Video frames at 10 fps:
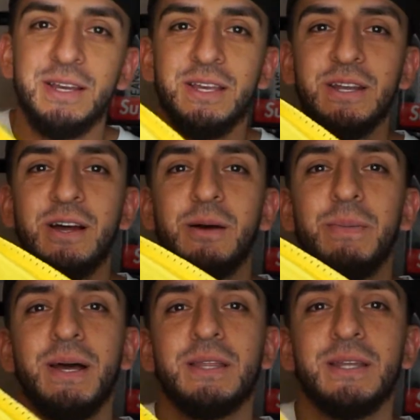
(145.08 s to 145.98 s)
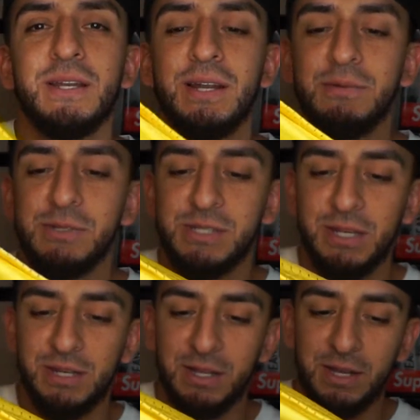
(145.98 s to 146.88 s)
You know how back then I was
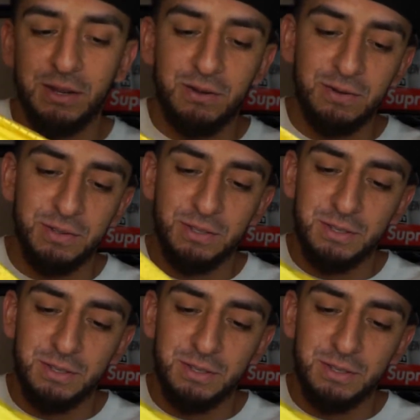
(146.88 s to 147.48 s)
saying like, oh,